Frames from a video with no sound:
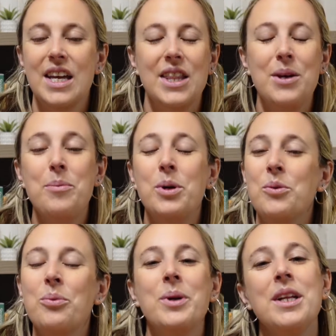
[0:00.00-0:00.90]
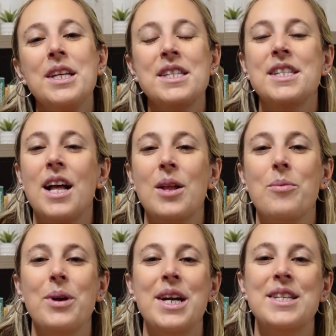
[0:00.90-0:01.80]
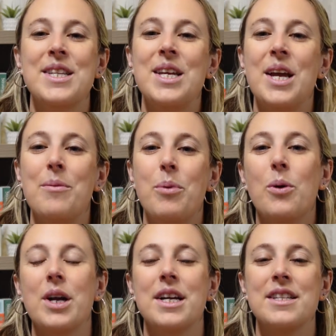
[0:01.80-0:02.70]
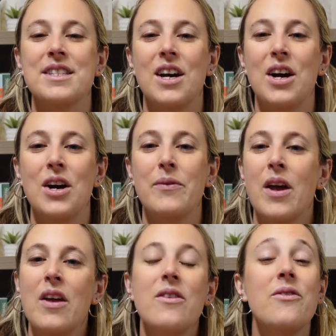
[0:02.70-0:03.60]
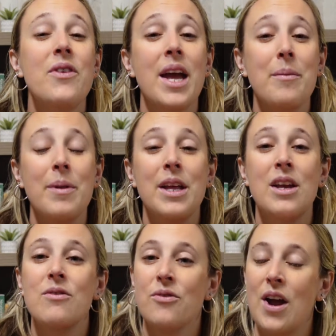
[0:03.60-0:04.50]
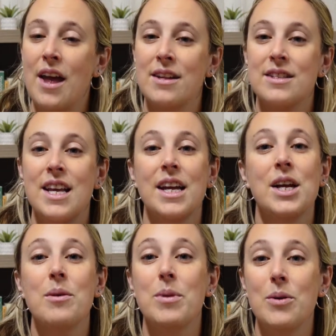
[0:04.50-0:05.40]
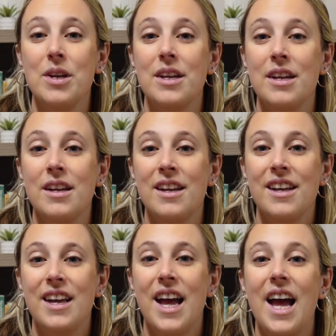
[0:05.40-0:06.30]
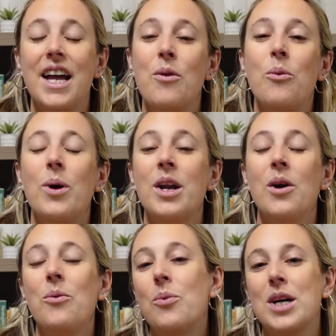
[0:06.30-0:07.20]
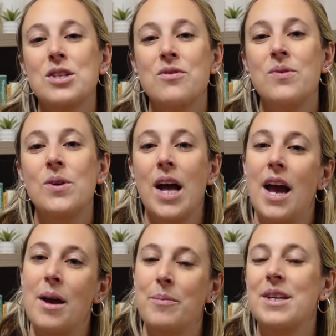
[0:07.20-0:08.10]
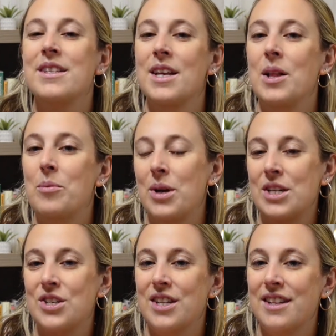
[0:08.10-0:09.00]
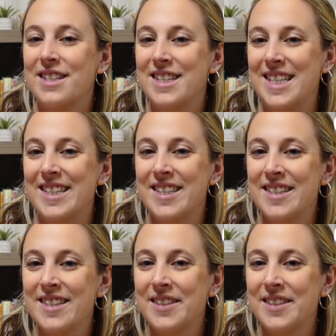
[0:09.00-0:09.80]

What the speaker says: The book really celebrates the importance of family, friends, and community, and what a wonderful, happy celebration this is.